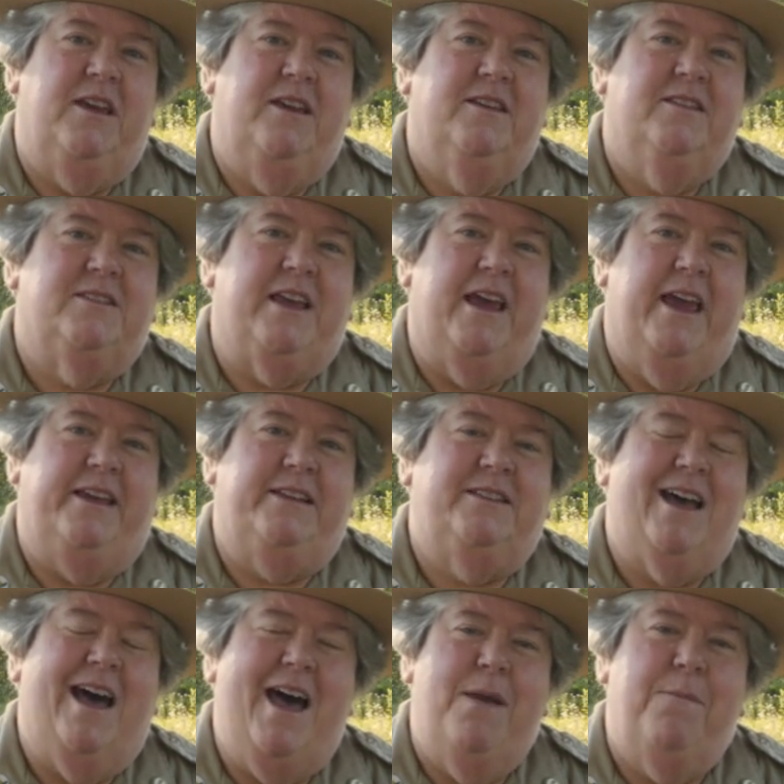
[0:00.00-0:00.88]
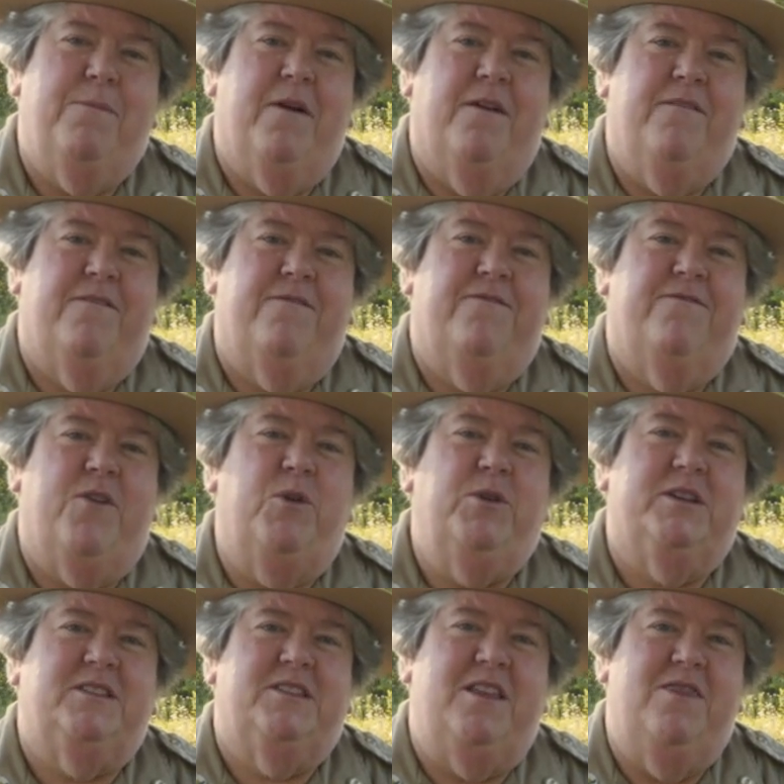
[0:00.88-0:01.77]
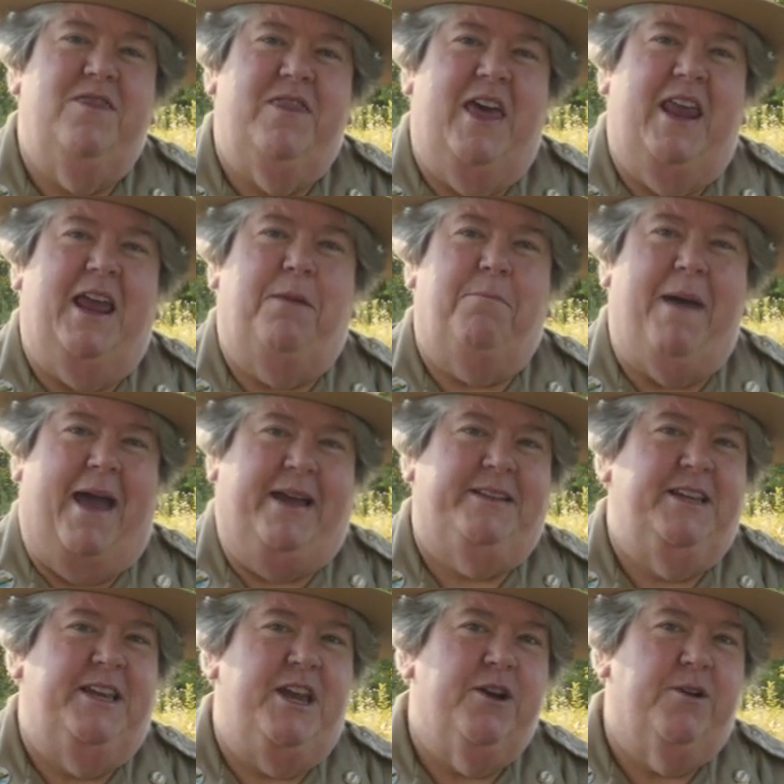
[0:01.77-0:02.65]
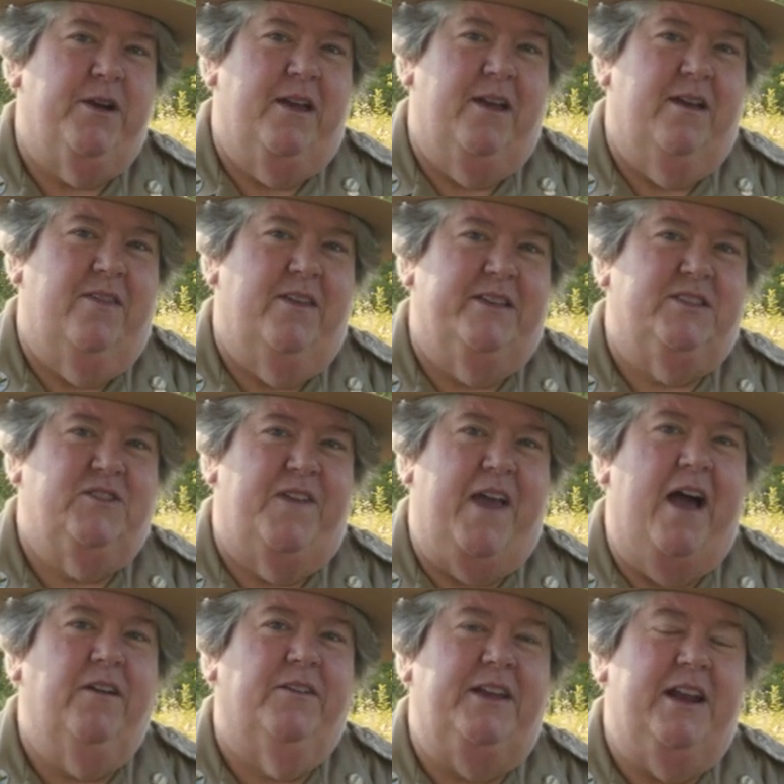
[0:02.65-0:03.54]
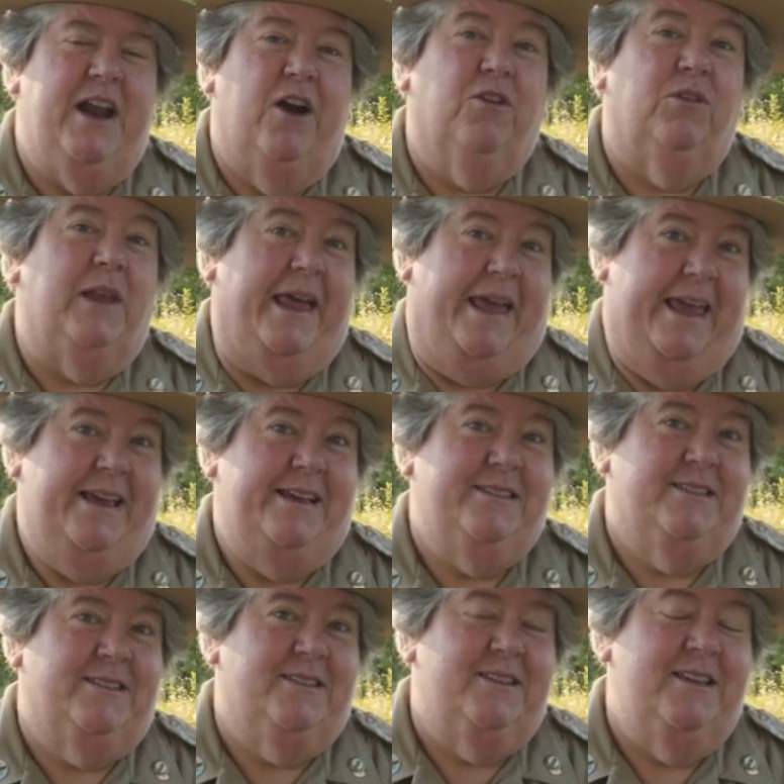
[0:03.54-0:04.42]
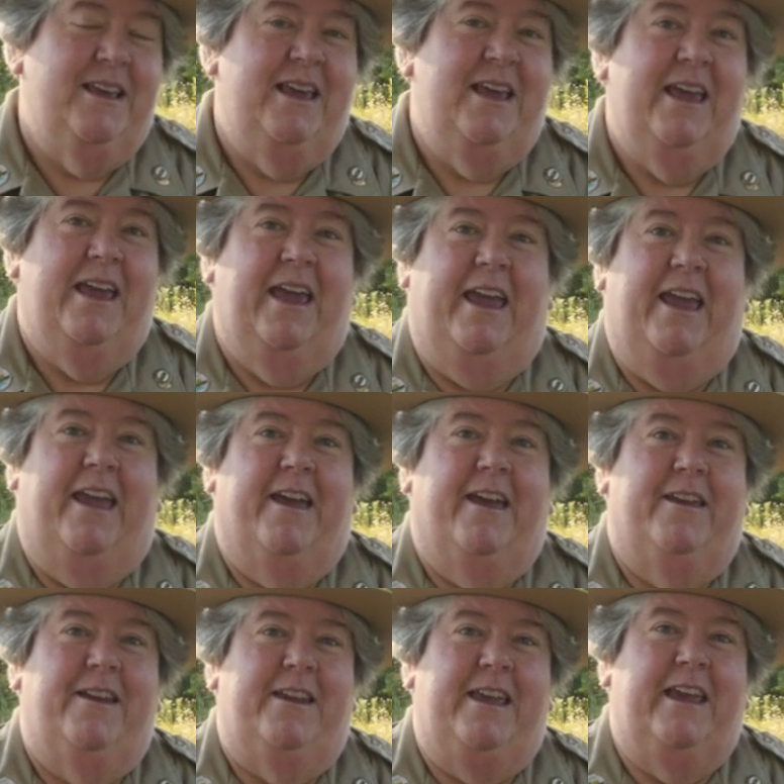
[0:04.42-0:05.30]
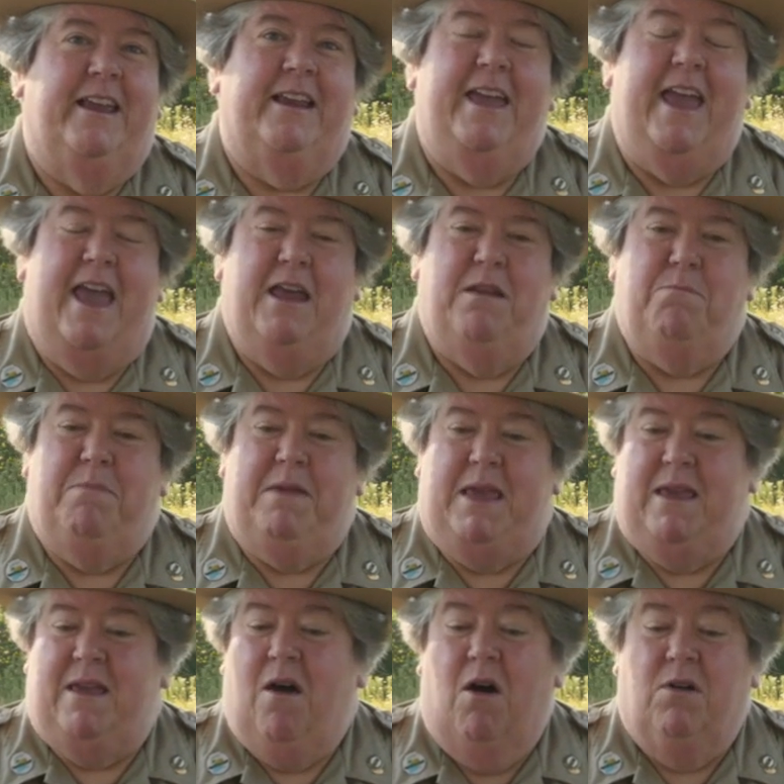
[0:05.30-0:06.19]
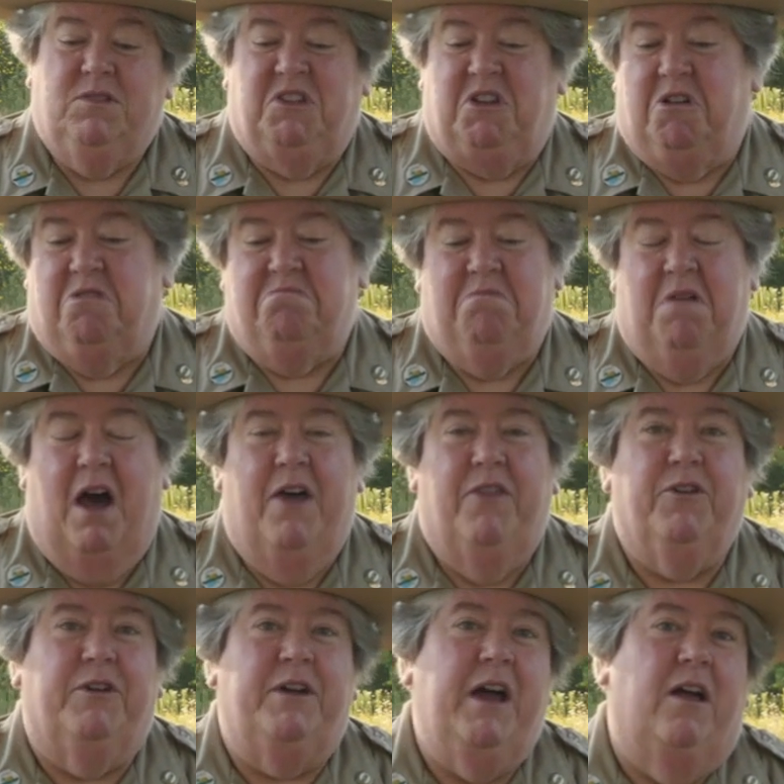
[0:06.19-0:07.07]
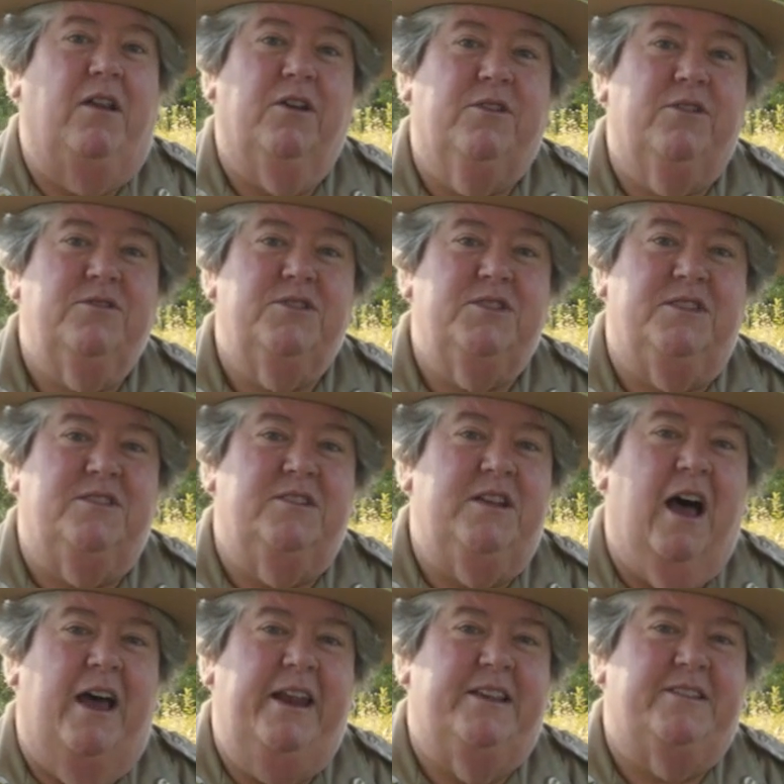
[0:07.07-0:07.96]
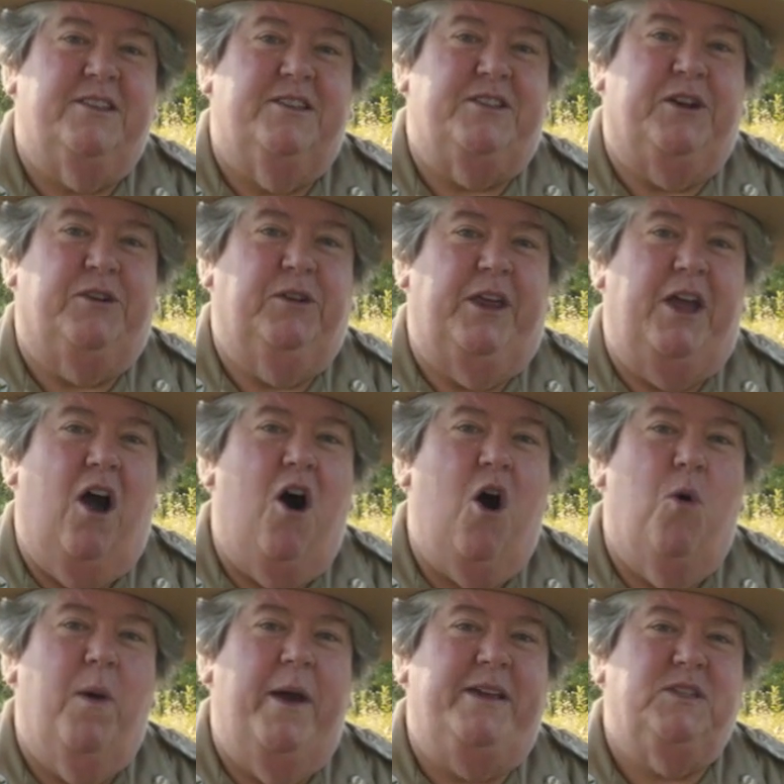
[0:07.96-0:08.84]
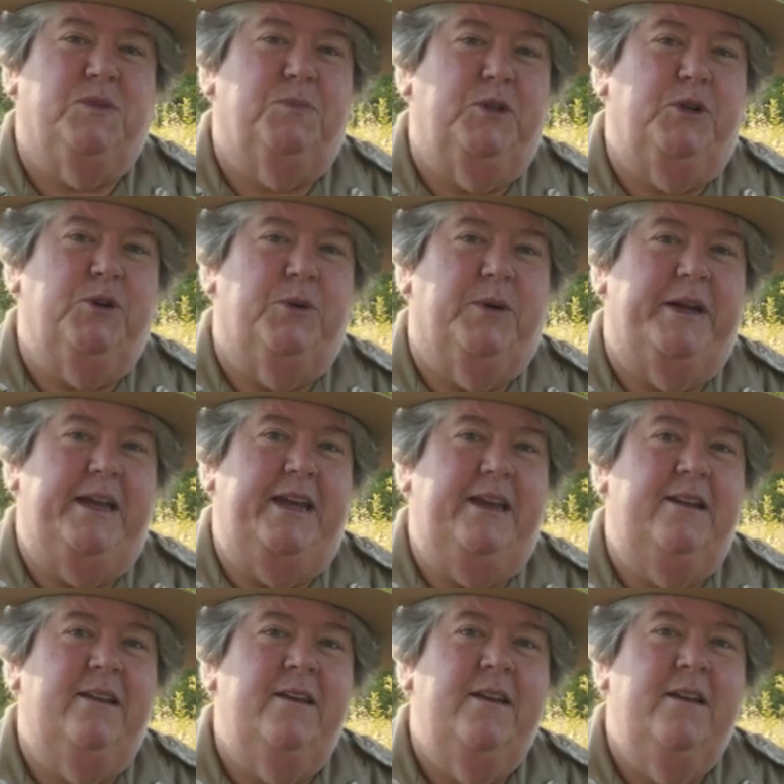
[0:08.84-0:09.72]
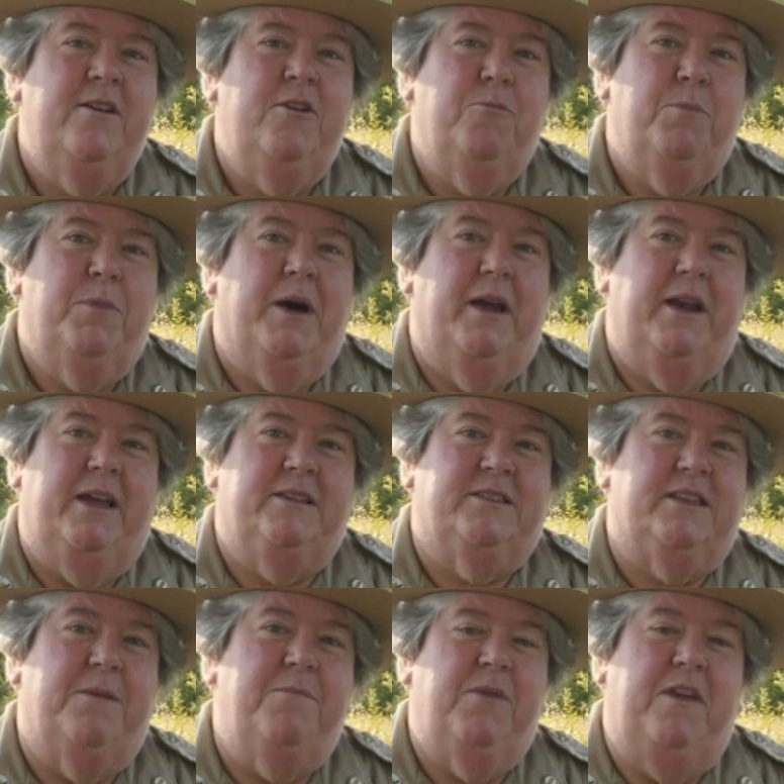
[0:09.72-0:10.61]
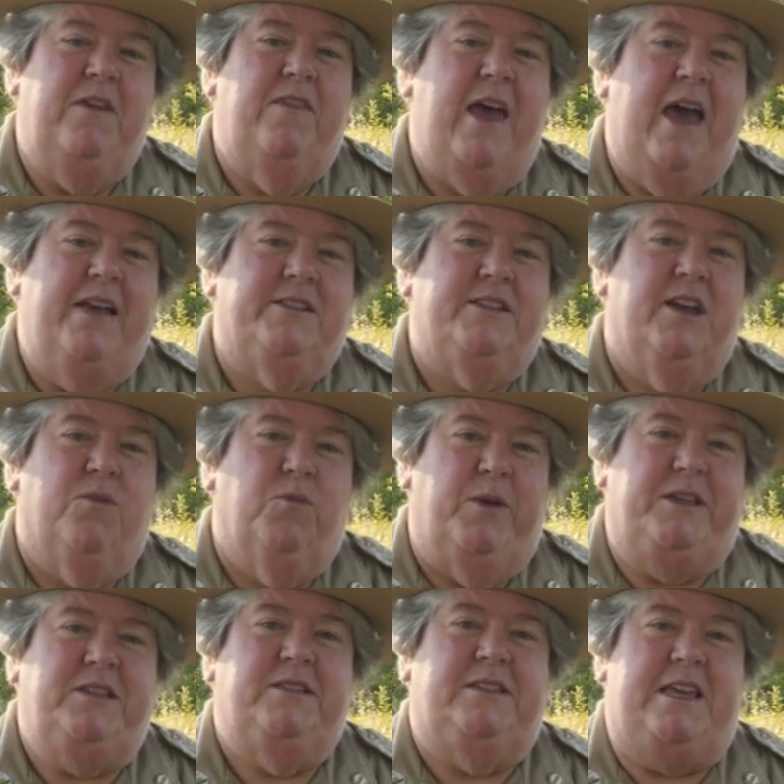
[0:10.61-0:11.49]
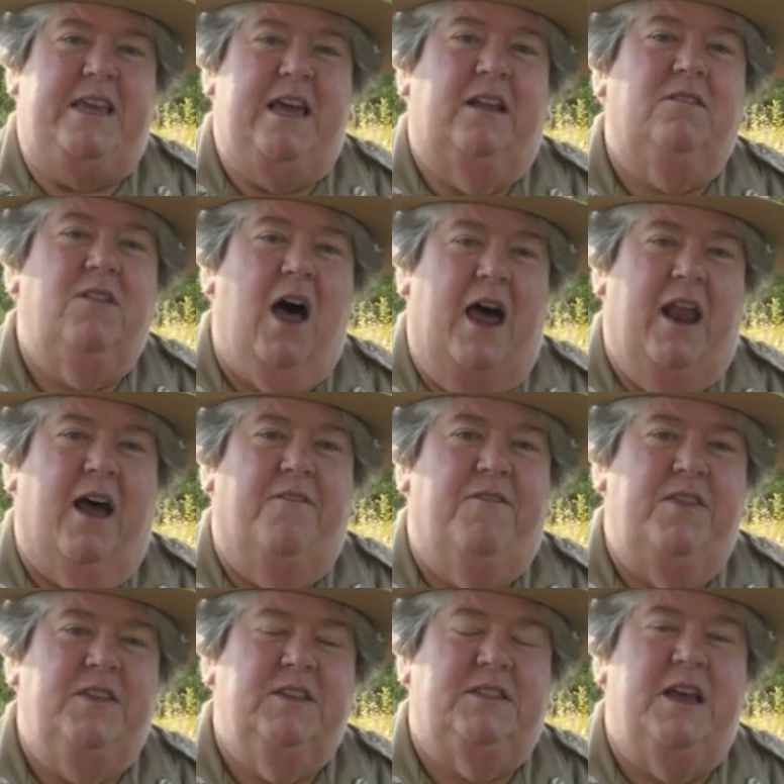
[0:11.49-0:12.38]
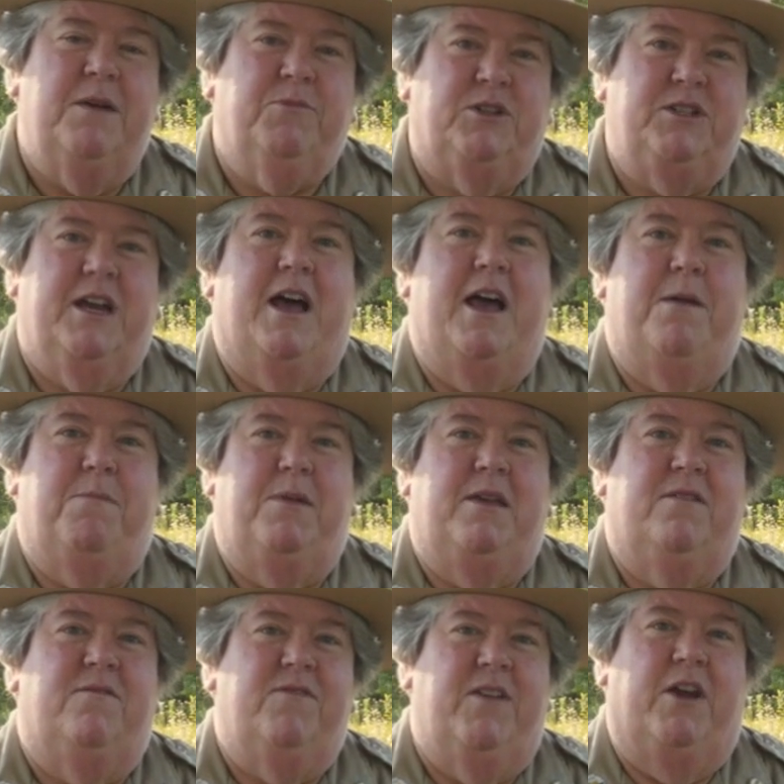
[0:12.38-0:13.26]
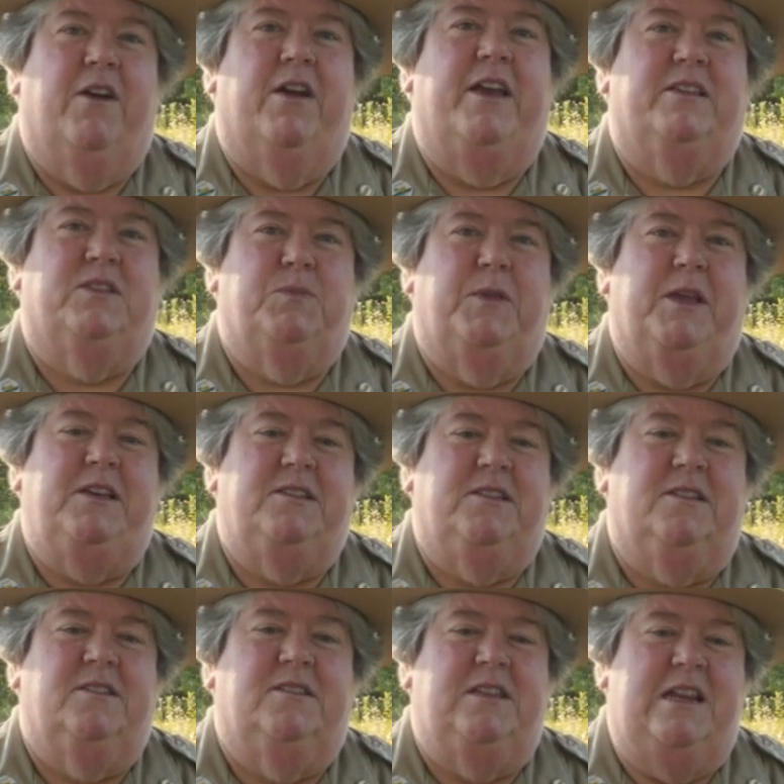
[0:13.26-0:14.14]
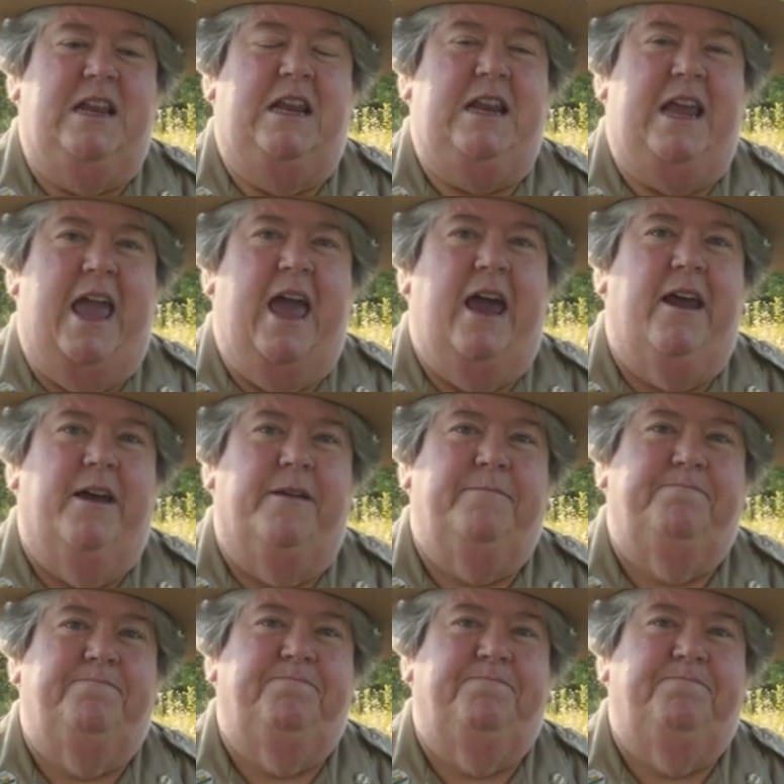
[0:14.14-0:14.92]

is a type of photosynthetic bacteria that's found in our lakes. And it can be also other colors. It's not necessarily always blue-green, but it's something that uh, we see a lot of in the summertime in various places in Indiana.